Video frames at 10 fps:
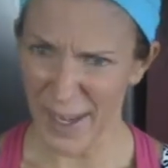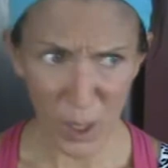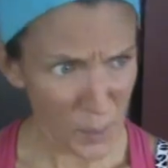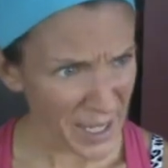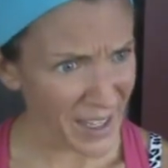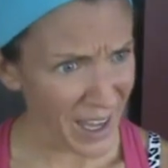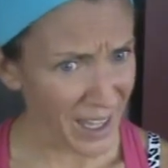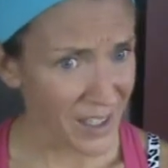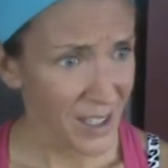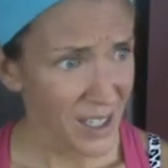Like, oh my
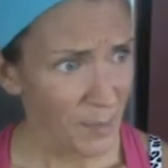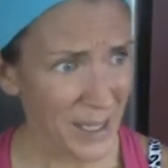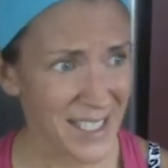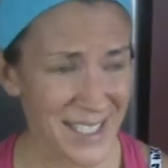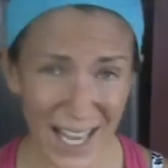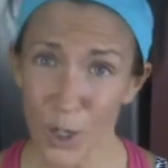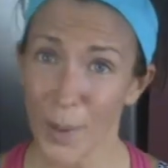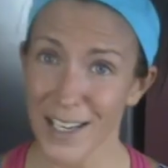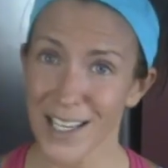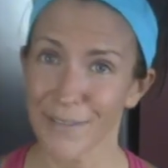God, my
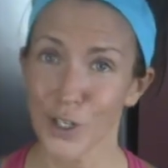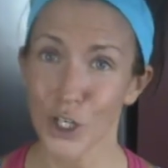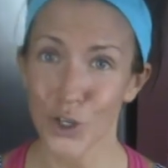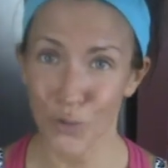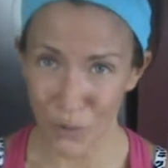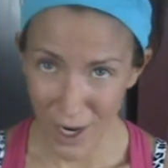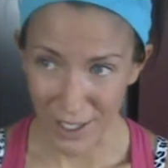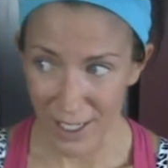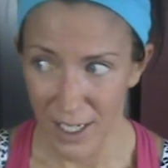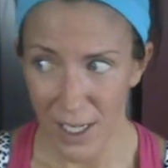saddlebags have shrunk.